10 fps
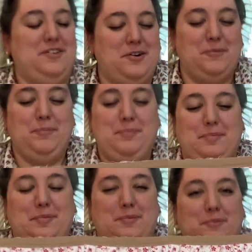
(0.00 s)
so
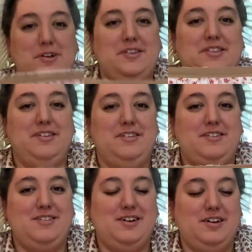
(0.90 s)
once this
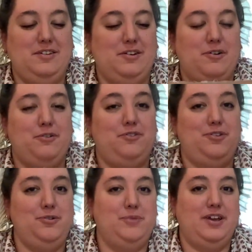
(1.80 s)
is done, there are
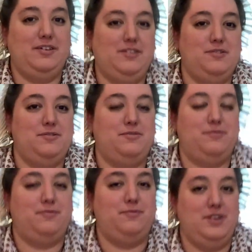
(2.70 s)
two ways to
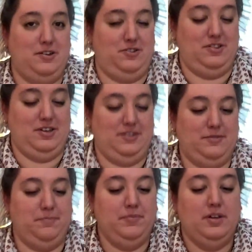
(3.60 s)
finish
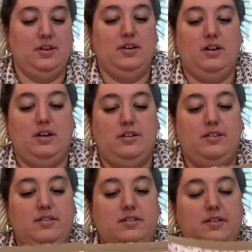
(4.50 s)
this.
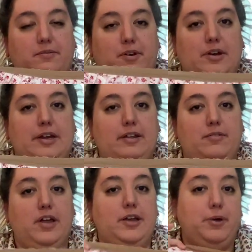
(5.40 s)
This is a very
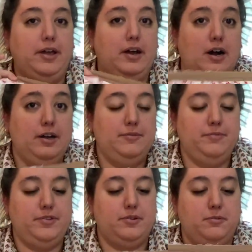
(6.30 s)
lightweight
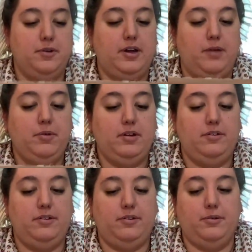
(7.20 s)
cotton, so what I'm gonna
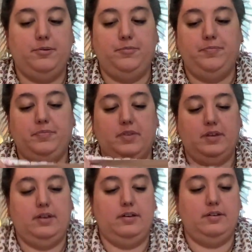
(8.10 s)
do
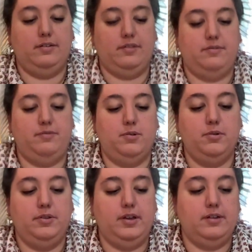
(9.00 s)
is
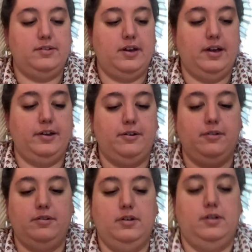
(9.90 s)
fold the
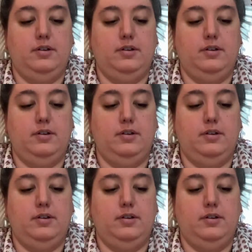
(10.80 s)
entire